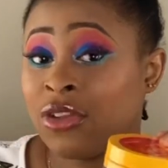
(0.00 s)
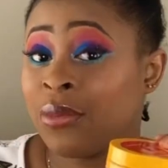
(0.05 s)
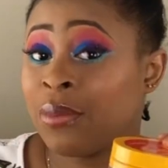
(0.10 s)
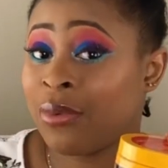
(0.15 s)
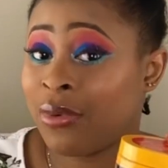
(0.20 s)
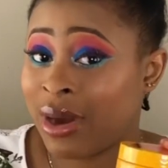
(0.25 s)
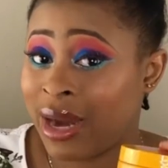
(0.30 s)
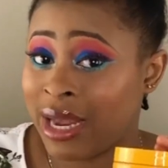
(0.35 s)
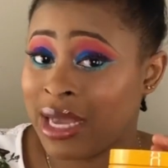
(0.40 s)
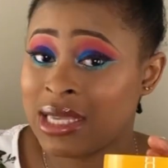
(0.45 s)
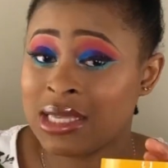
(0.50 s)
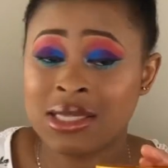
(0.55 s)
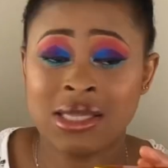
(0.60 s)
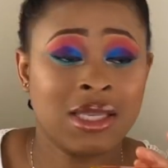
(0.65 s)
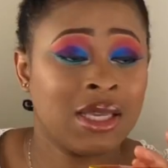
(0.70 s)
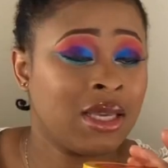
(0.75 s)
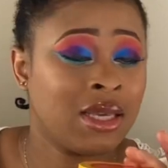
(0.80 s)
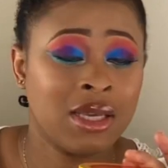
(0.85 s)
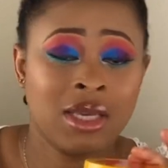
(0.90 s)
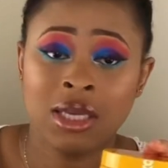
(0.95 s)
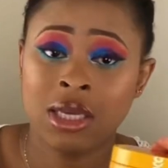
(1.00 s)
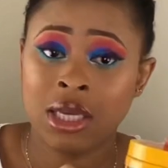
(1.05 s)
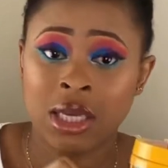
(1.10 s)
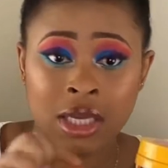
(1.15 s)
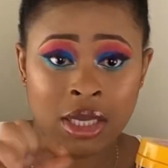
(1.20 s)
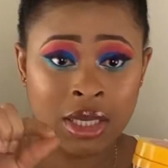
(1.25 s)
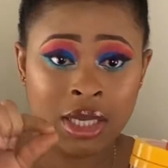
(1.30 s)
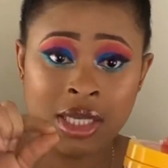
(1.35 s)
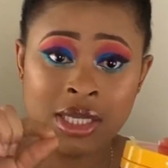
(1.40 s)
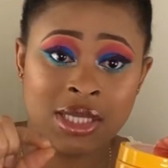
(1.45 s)
price,
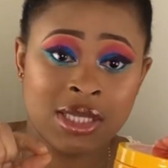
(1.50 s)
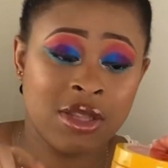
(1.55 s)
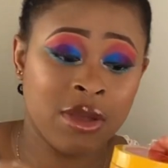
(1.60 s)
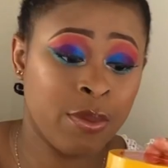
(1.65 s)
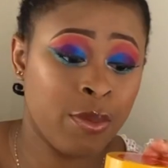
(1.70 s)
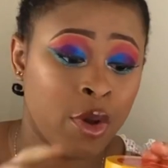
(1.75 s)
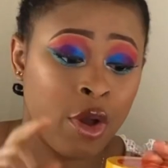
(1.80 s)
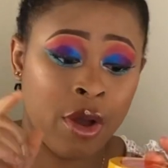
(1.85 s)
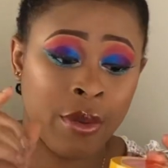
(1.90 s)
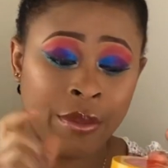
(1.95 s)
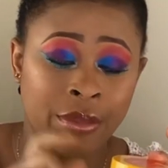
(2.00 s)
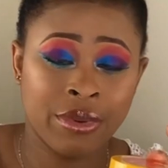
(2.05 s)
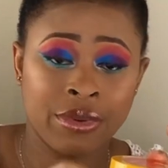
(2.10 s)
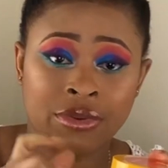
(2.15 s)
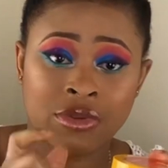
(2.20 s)
it's the bomb.